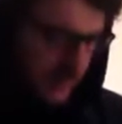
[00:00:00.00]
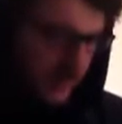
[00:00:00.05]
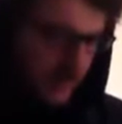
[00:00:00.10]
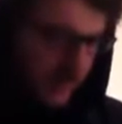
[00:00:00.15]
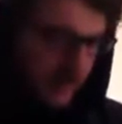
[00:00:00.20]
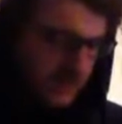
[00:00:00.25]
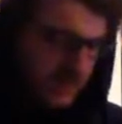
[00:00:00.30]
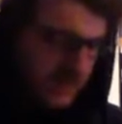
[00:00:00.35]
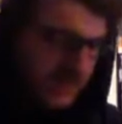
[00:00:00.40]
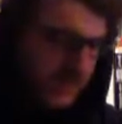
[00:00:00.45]

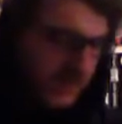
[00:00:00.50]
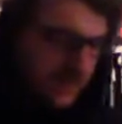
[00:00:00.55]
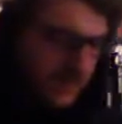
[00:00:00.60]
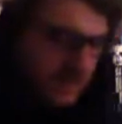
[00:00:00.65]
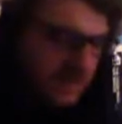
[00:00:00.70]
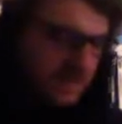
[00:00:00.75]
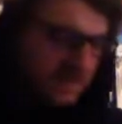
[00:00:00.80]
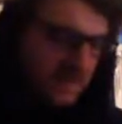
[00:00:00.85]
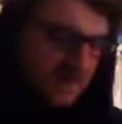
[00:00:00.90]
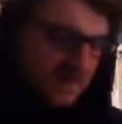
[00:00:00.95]
because
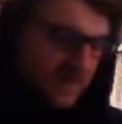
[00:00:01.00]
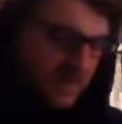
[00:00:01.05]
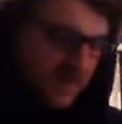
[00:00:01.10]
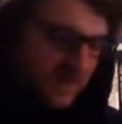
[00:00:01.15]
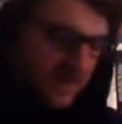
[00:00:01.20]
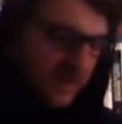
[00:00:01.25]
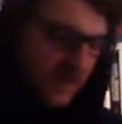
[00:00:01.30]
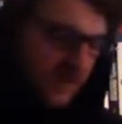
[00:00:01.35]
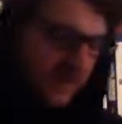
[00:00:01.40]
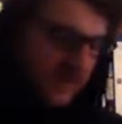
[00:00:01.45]

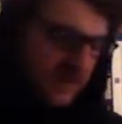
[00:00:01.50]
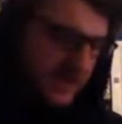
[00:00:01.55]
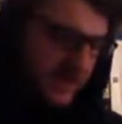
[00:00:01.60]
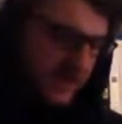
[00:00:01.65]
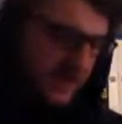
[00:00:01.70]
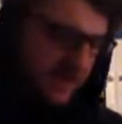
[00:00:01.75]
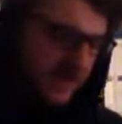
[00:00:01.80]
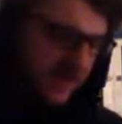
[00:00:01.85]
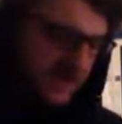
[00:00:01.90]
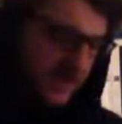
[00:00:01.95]
some of the
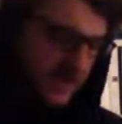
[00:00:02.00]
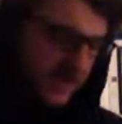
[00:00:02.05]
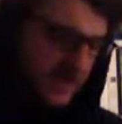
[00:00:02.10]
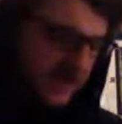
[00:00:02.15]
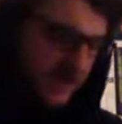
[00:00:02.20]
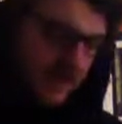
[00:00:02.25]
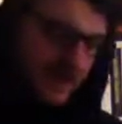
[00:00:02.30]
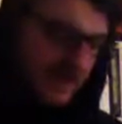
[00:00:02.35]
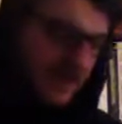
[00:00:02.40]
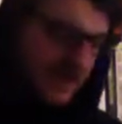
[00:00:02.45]
stuff's
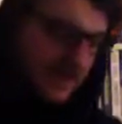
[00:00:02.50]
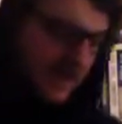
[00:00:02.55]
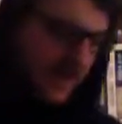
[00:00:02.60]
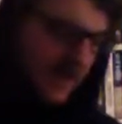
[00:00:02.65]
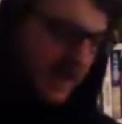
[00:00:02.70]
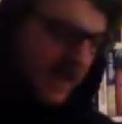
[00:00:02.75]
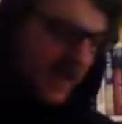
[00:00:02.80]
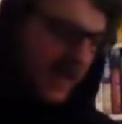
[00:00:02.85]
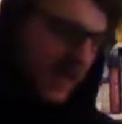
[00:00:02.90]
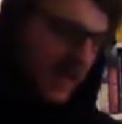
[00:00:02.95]
been
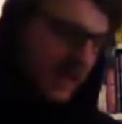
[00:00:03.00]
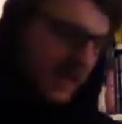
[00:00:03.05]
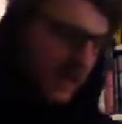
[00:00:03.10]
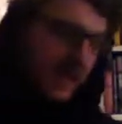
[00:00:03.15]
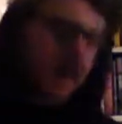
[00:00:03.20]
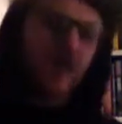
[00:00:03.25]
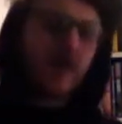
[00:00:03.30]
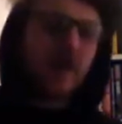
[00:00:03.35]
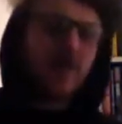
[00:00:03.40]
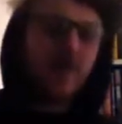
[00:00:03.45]
okay,
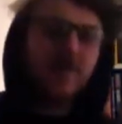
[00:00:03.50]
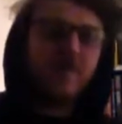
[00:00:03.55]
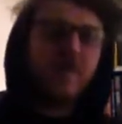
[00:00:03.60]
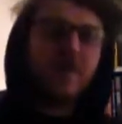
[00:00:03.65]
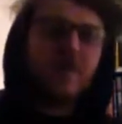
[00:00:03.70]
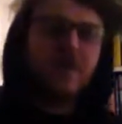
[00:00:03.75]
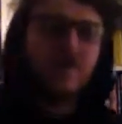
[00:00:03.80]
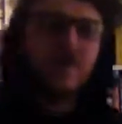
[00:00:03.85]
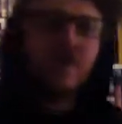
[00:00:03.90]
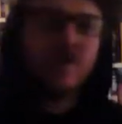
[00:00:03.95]
and I've
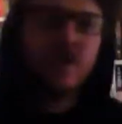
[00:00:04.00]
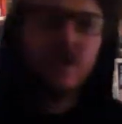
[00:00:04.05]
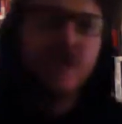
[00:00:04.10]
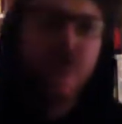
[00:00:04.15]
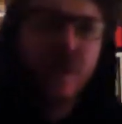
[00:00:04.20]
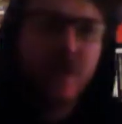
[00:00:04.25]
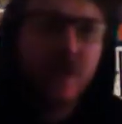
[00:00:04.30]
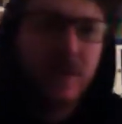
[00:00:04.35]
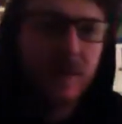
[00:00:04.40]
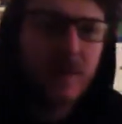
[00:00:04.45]
been screwed
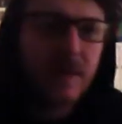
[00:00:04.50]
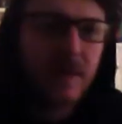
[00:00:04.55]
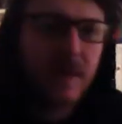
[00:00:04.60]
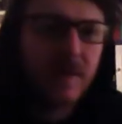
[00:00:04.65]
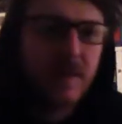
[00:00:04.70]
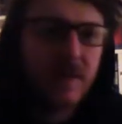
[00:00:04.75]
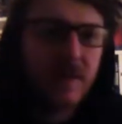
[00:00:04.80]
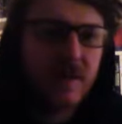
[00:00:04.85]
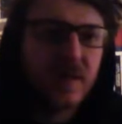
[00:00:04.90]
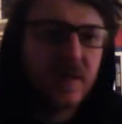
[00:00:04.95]
over a
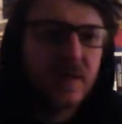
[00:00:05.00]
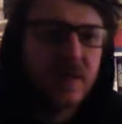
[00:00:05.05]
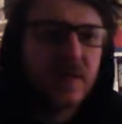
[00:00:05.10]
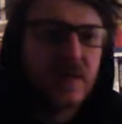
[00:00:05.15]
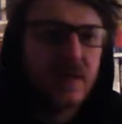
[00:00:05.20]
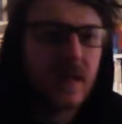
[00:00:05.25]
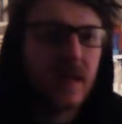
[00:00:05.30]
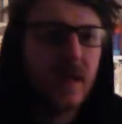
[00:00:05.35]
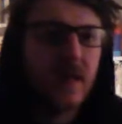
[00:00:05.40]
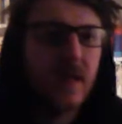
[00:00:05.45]
couple of
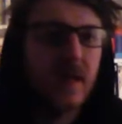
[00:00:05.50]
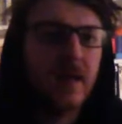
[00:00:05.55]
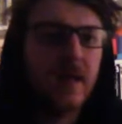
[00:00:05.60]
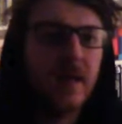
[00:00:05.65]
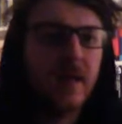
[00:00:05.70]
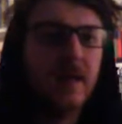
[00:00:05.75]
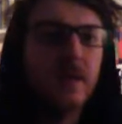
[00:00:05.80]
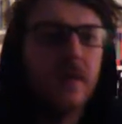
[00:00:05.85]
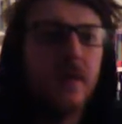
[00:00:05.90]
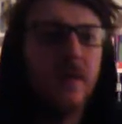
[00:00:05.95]
things.
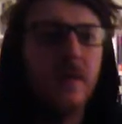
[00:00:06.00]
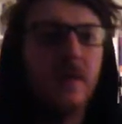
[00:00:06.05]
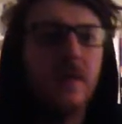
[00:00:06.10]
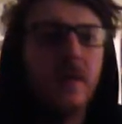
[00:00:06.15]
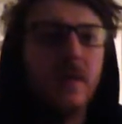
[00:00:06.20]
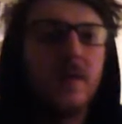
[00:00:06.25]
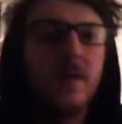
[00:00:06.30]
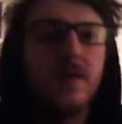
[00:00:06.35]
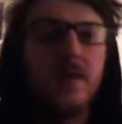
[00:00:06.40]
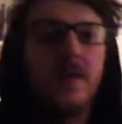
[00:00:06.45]

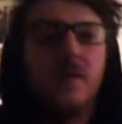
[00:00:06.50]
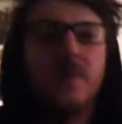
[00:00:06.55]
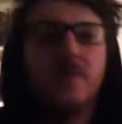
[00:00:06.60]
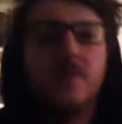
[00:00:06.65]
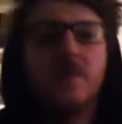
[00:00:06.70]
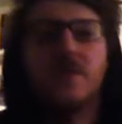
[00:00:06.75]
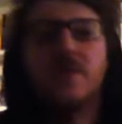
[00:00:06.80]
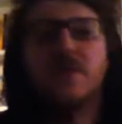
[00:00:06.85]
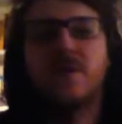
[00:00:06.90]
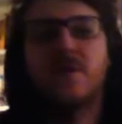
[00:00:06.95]

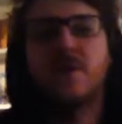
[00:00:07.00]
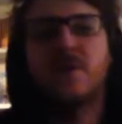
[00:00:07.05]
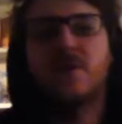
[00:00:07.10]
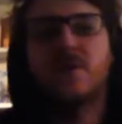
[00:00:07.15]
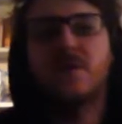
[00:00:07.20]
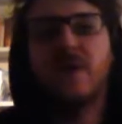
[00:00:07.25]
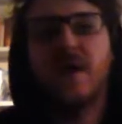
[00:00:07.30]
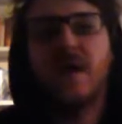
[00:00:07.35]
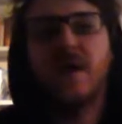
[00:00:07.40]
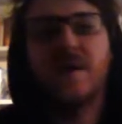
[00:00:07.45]
So just talking
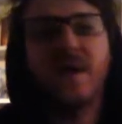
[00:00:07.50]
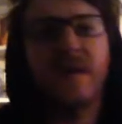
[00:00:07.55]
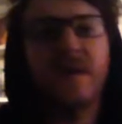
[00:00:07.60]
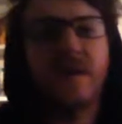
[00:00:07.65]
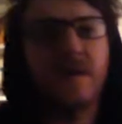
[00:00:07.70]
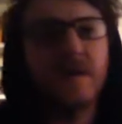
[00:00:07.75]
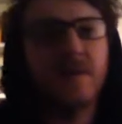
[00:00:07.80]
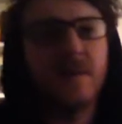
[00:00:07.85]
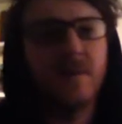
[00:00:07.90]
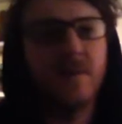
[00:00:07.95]
through, I
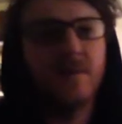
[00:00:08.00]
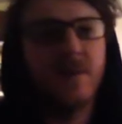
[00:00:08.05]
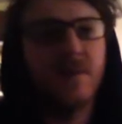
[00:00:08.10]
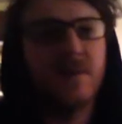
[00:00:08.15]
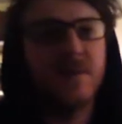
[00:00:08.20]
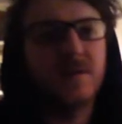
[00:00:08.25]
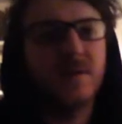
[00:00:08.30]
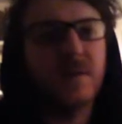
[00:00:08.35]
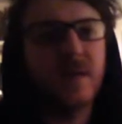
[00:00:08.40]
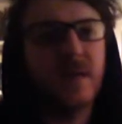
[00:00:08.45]
buy
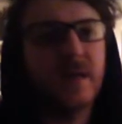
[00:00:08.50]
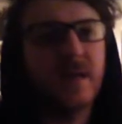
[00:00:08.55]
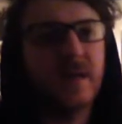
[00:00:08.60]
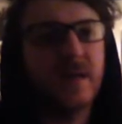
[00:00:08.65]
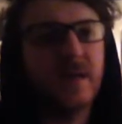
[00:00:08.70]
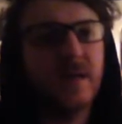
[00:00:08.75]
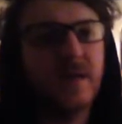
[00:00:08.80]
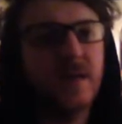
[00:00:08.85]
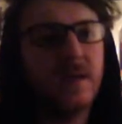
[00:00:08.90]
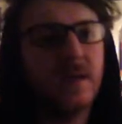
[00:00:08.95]
most of
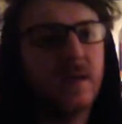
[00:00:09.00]
my